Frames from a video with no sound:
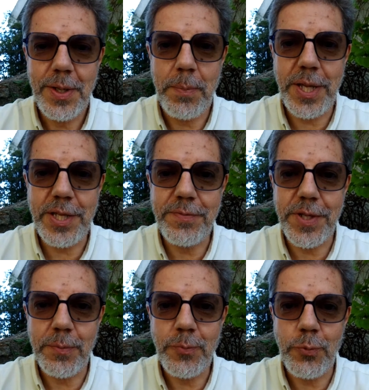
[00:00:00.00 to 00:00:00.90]
Many of
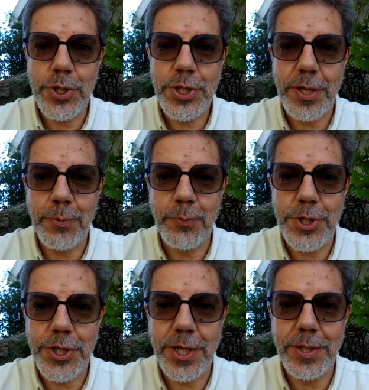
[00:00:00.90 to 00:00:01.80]
them we
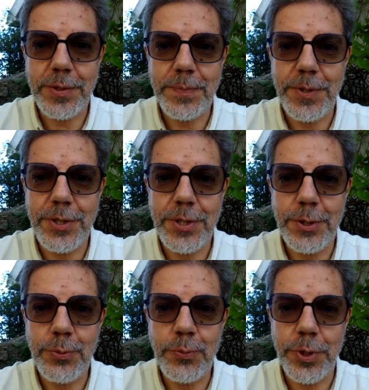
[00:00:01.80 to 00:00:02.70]
share indeed
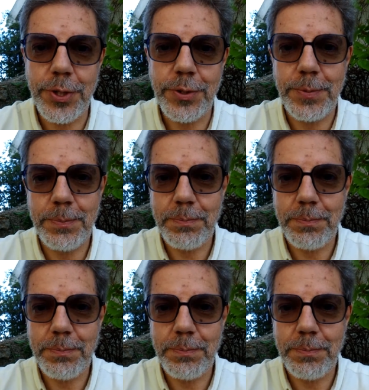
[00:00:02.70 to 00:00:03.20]
with